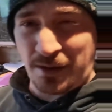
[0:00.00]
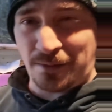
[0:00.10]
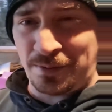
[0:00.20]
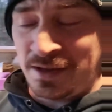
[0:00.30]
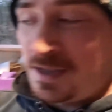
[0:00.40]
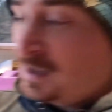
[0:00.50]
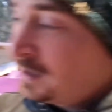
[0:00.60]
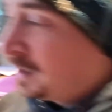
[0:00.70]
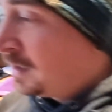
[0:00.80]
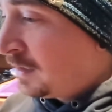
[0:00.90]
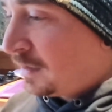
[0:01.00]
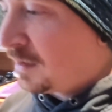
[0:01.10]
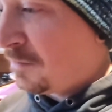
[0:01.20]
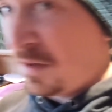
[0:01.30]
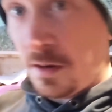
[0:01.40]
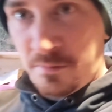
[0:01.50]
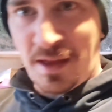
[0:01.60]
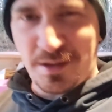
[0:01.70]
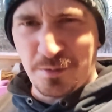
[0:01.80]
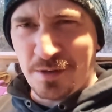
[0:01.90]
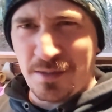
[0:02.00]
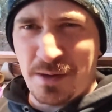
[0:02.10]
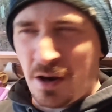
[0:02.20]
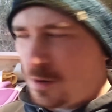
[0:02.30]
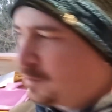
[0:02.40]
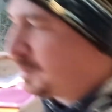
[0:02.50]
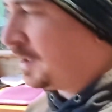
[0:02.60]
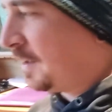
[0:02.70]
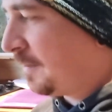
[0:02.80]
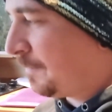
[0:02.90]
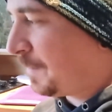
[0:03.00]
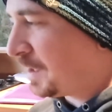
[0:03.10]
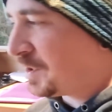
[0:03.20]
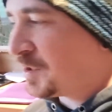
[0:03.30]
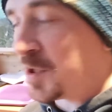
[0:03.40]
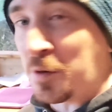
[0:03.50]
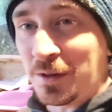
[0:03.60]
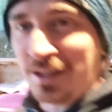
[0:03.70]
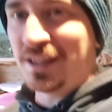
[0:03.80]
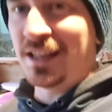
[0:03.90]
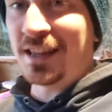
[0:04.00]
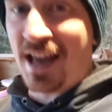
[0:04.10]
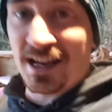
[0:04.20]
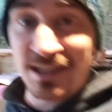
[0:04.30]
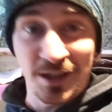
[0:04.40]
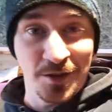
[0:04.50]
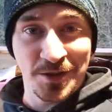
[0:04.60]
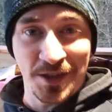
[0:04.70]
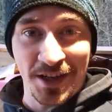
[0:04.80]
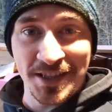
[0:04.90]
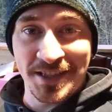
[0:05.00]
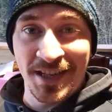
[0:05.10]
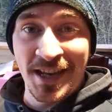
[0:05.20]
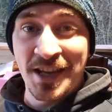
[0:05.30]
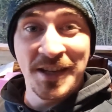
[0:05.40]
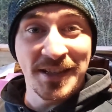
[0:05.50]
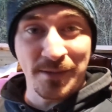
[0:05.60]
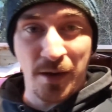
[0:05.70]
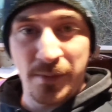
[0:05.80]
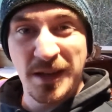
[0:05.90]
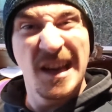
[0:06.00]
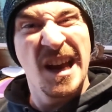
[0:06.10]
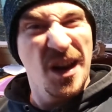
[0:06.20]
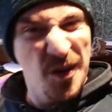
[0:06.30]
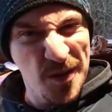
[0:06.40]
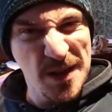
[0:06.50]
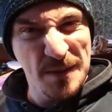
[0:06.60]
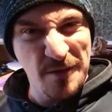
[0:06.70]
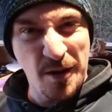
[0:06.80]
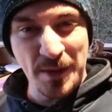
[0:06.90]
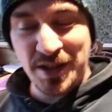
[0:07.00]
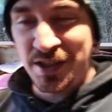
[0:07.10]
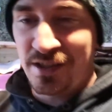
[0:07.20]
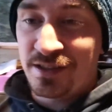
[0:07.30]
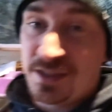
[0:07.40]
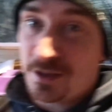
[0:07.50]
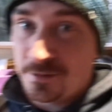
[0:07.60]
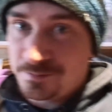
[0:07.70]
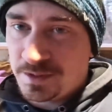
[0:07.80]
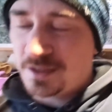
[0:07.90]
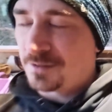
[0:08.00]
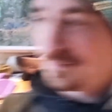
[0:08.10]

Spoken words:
up. Then, you know, that's all going to be a whole finished unit thing that actually looks nice, because at the moment looks a bit rubbish. So, you know,